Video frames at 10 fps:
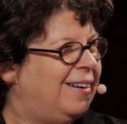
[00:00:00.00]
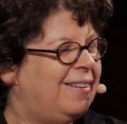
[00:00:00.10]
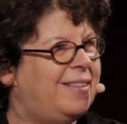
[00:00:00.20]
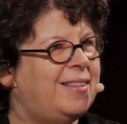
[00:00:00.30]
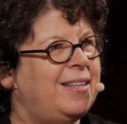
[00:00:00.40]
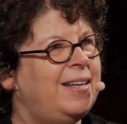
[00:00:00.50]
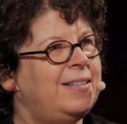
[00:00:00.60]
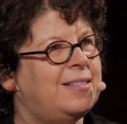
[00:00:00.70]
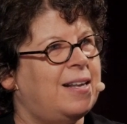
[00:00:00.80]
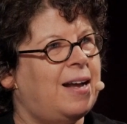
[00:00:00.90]
The
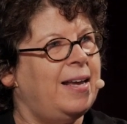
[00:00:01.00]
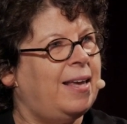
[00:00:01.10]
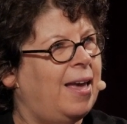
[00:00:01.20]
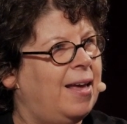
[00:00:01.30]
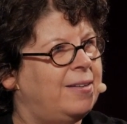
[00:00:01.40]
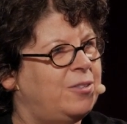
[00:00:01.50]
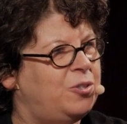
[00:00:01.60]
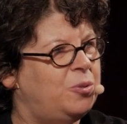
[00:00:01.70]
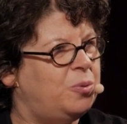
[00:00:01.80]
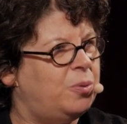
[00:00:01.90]
things that I can't
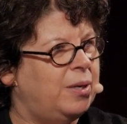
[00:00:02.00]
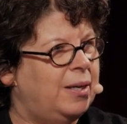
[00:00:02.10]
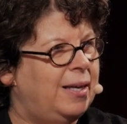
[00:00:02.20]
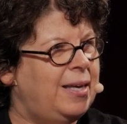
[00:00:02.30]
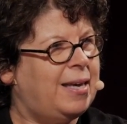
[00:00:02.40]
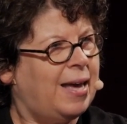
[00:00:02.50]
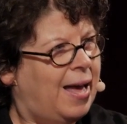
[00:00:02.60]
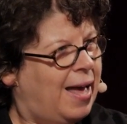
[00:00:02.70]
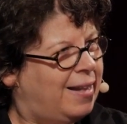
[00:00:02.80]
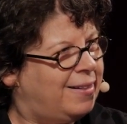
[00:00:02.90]
do, he
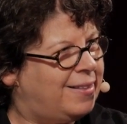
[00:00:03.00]
can.